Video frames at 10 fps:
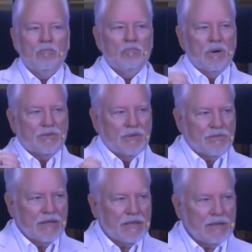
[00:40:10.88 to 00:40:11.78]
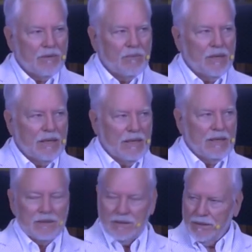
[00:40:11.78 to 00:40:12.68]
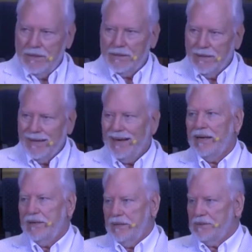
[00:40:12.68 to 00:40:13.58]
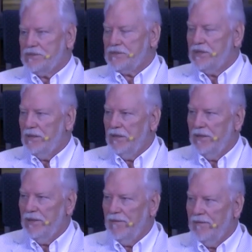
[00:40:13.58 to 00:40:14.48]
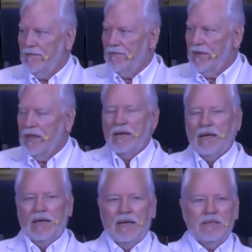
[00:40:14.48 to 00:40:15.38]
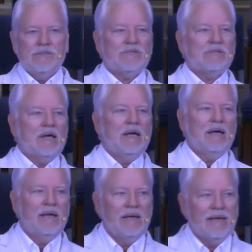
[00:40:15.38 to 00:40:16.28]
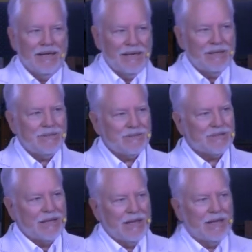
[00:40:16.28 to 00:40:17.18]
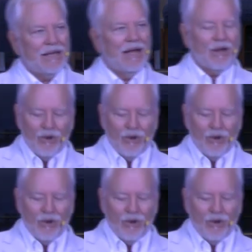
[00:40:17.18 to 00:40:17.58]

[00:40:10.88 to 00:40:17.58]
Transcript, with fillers: But the thing that we need to let guide us is is it